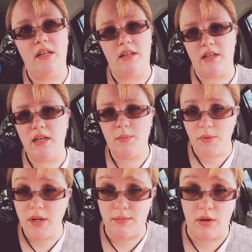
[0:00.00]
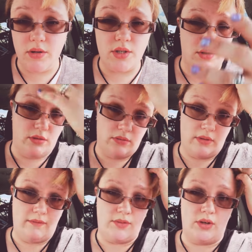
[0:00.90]
it can get pretty emotional
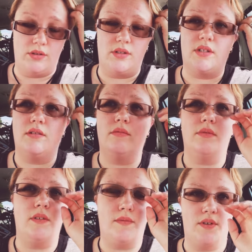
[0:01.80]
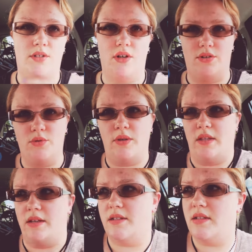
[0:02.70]
at first when you first start doing
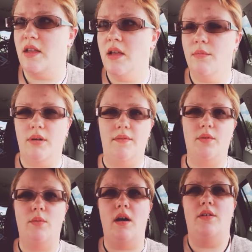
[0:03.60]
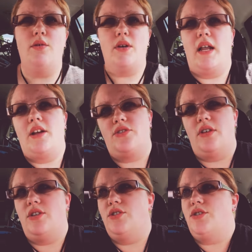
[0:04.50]
this. But after a while, you can
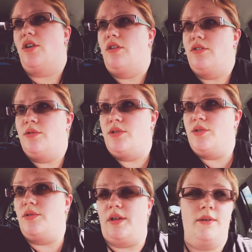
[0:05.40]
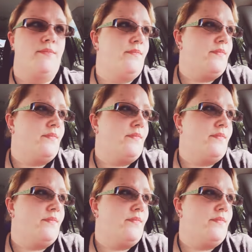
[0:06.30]
actually start to enjoy it.